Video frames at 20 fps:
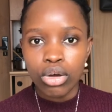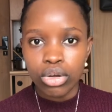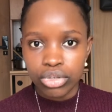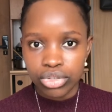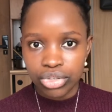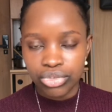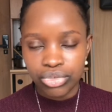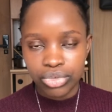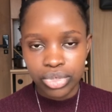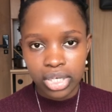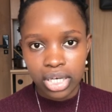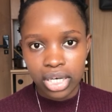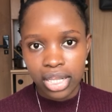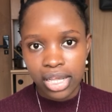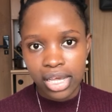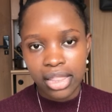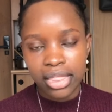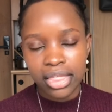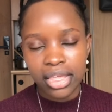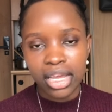
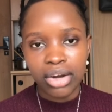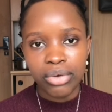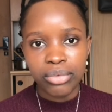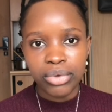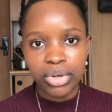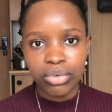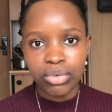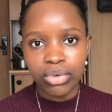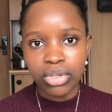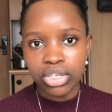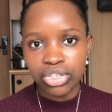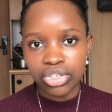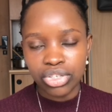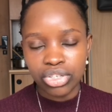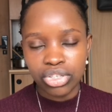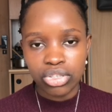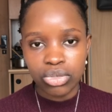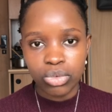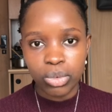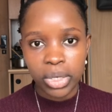Australia, there are
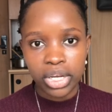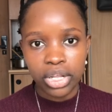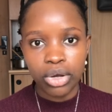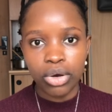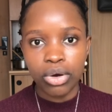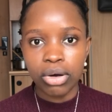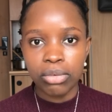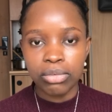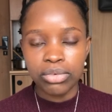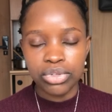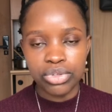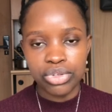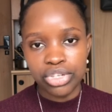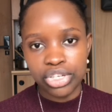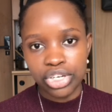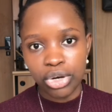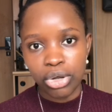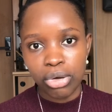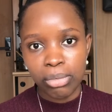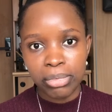regulations when it comes to
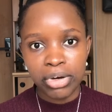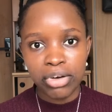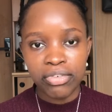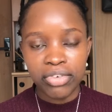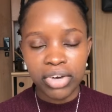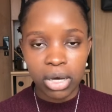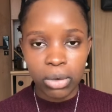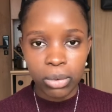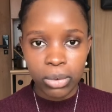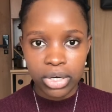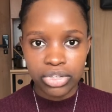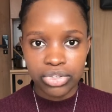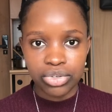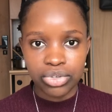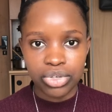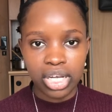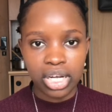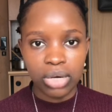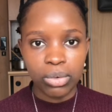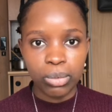the number of hours
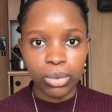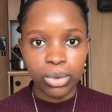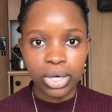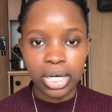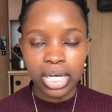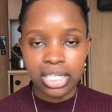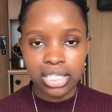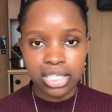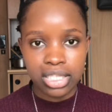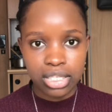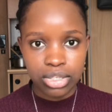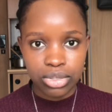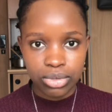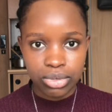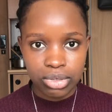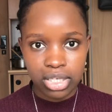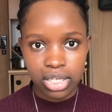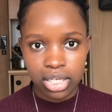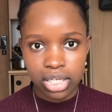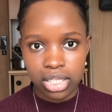you can work as a
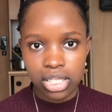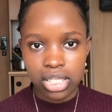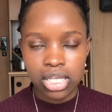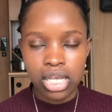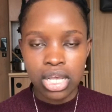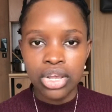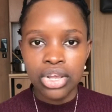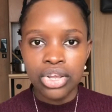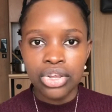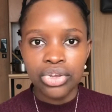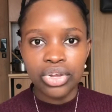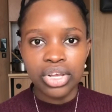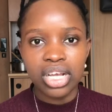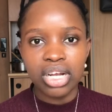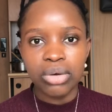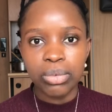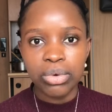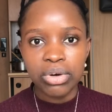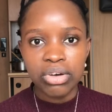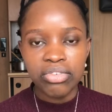student. You
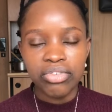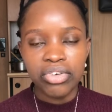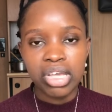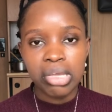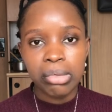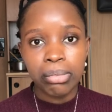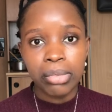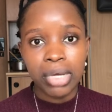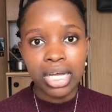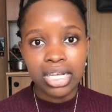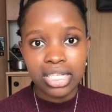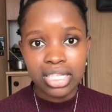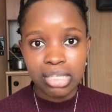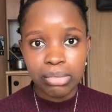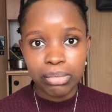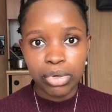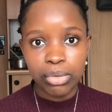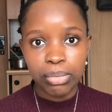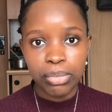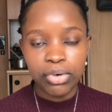can work for a
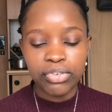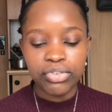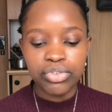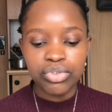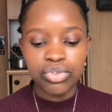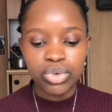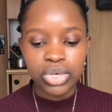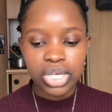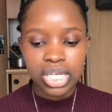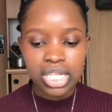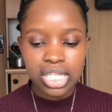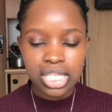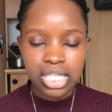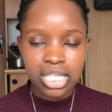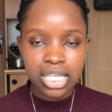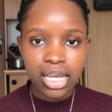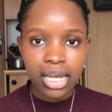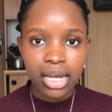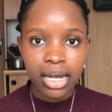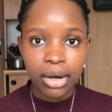maximum of
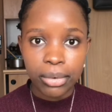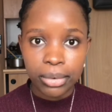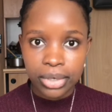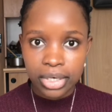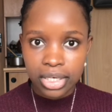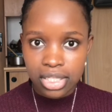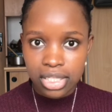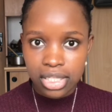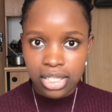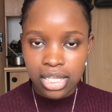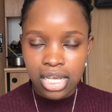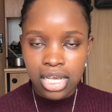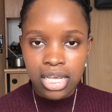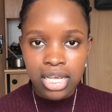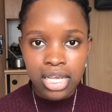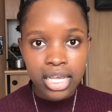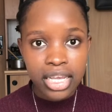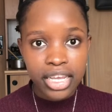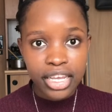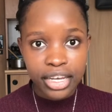20 hours
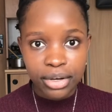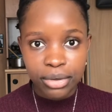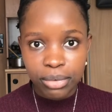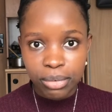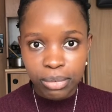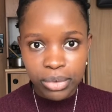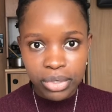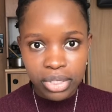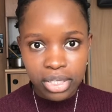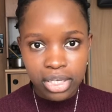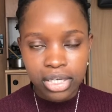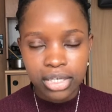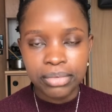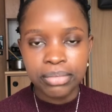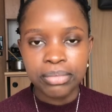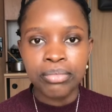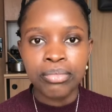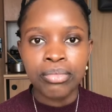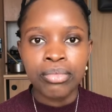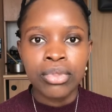in a week.
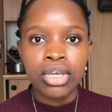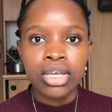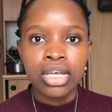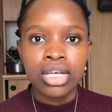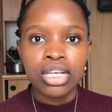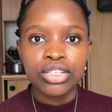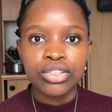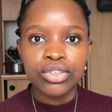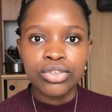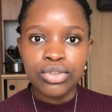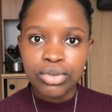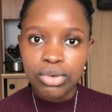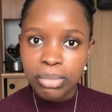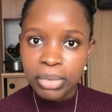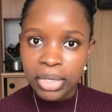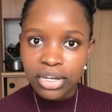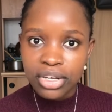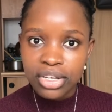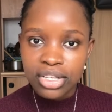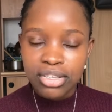So
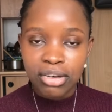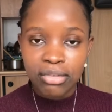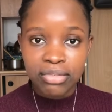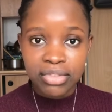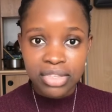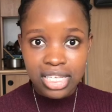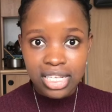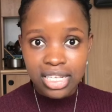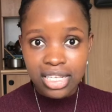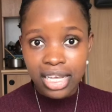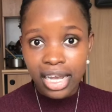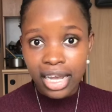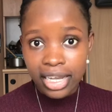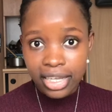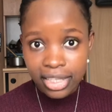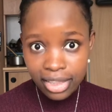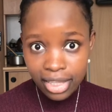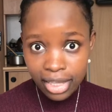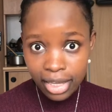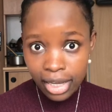because of this,
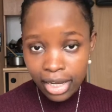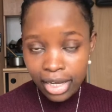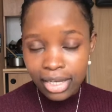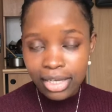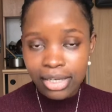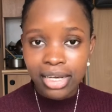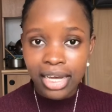because